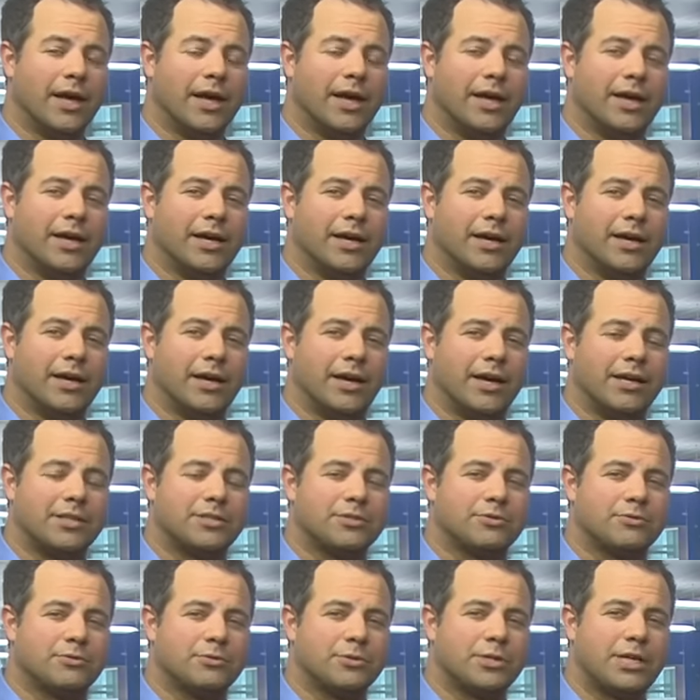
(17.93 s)
Uh, I had
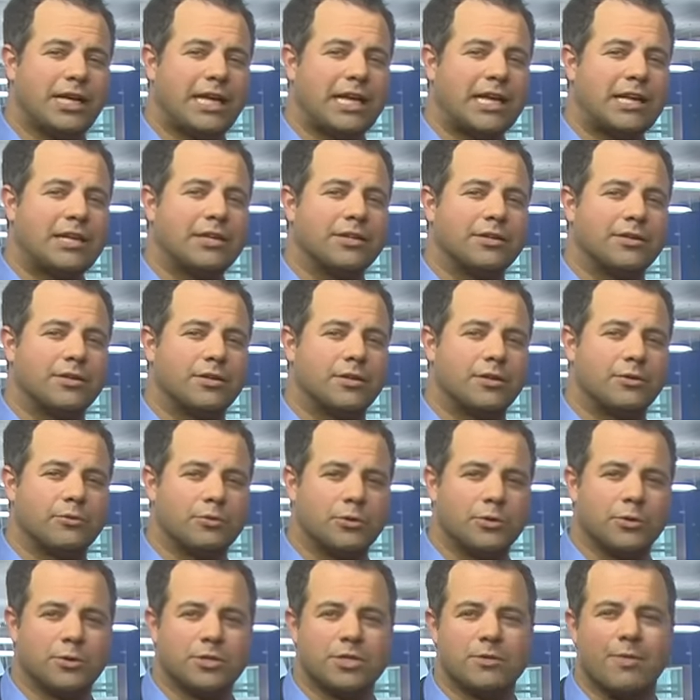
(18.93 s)
to read the
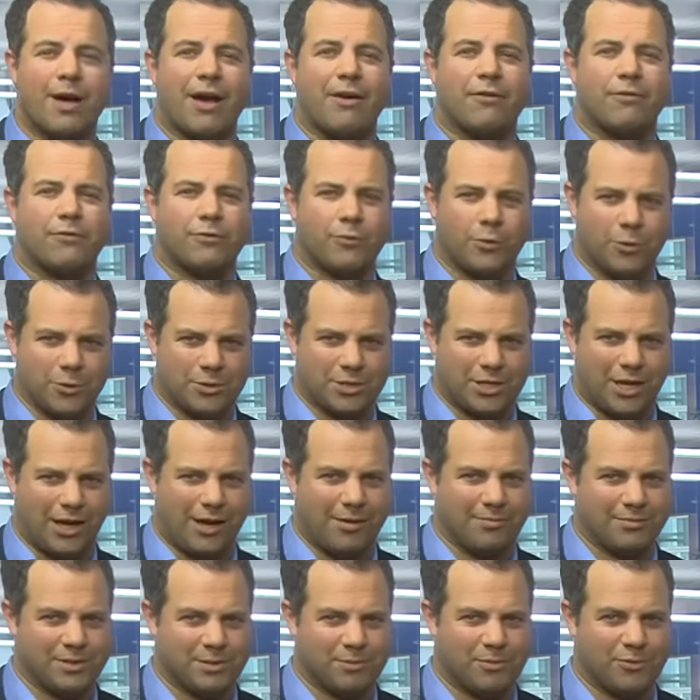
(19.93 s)
rules about four
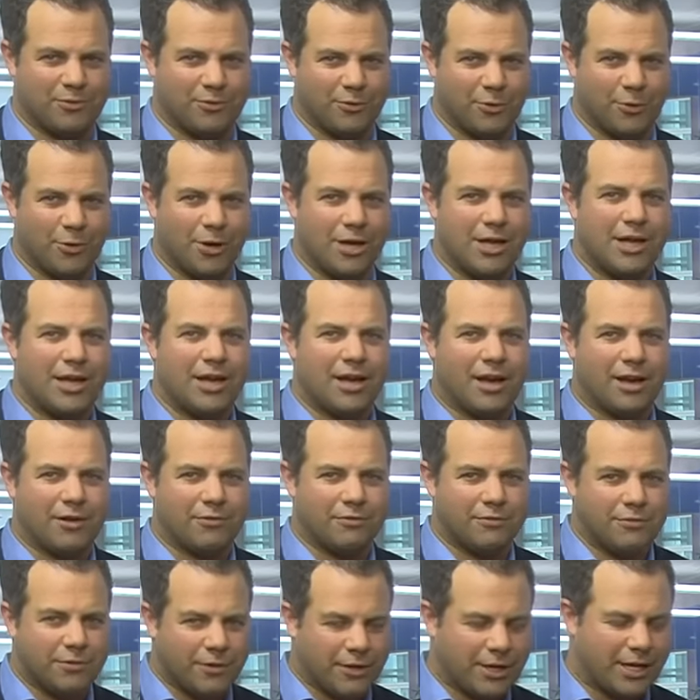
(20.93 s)
times before I
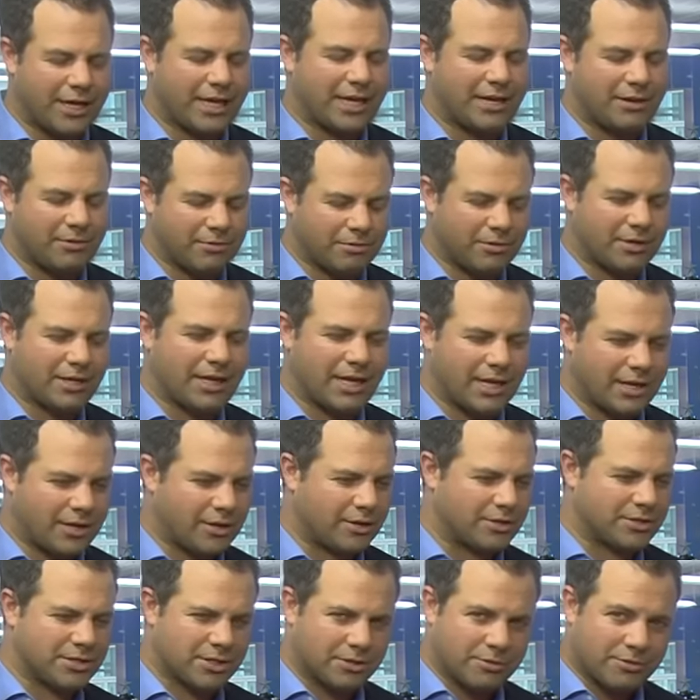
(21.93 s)
fully really
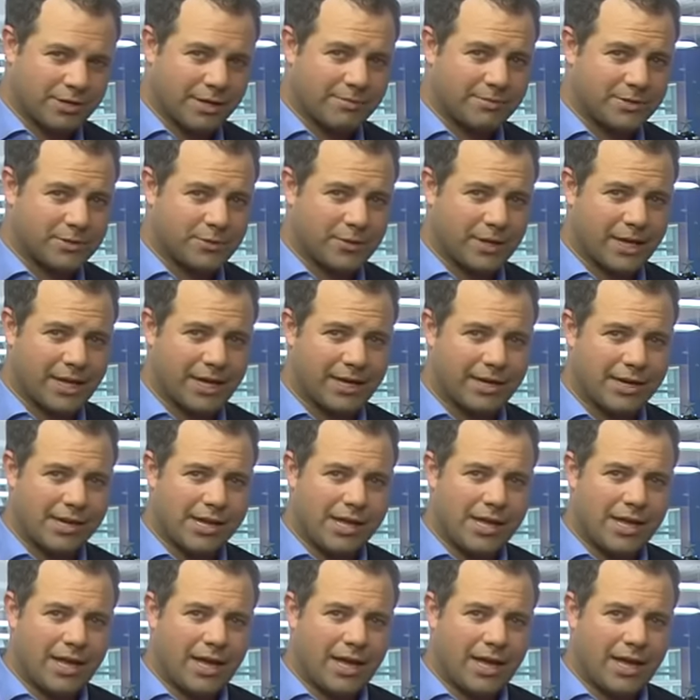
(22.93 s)
got to grips with it,